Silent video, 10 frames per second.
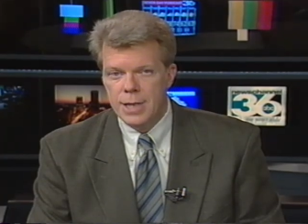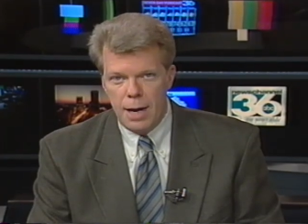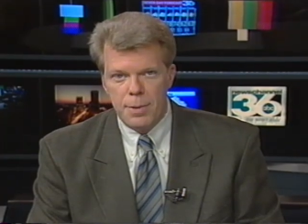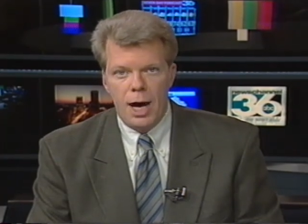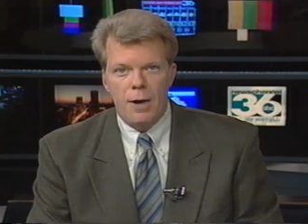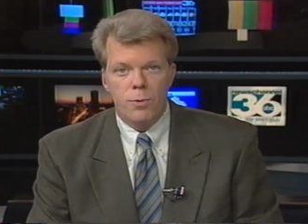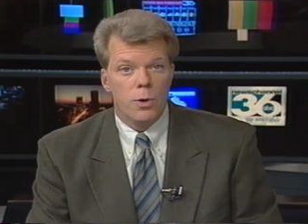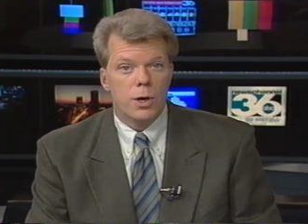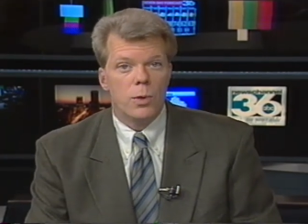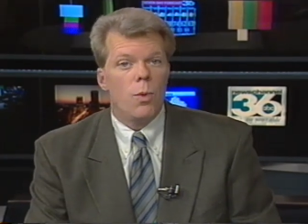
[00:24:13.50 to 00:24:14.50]
Time now for
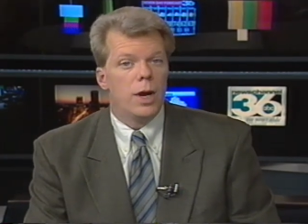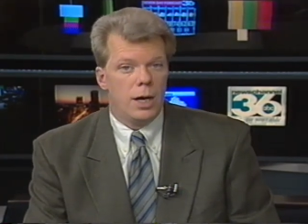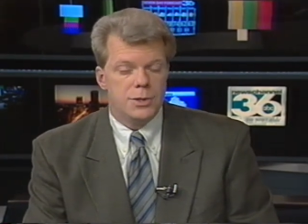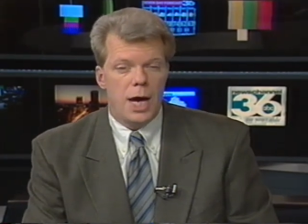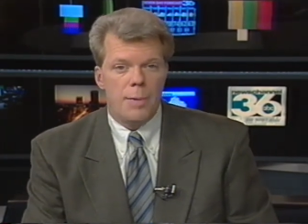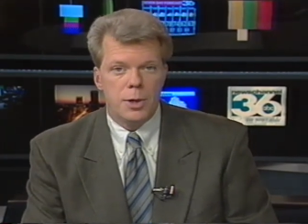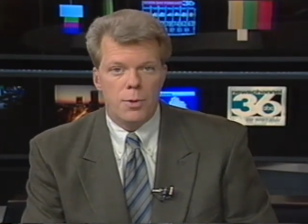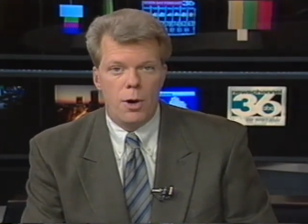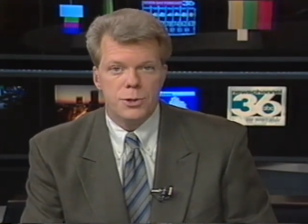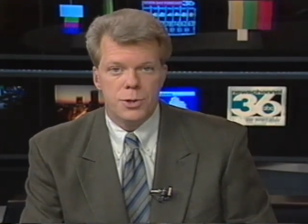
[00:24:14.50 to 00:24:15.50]
a look at what else happened
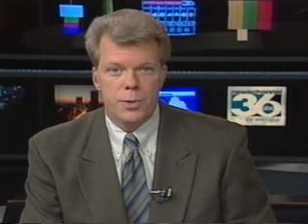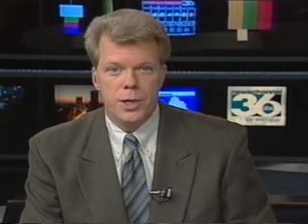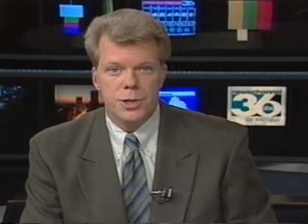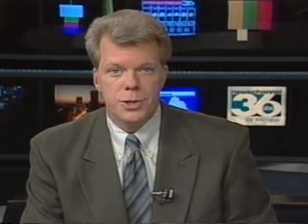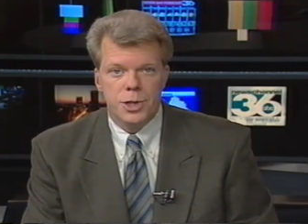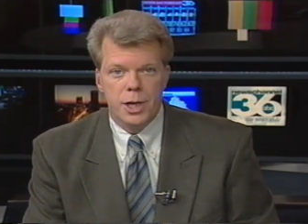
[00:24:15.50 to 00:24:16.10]
across the region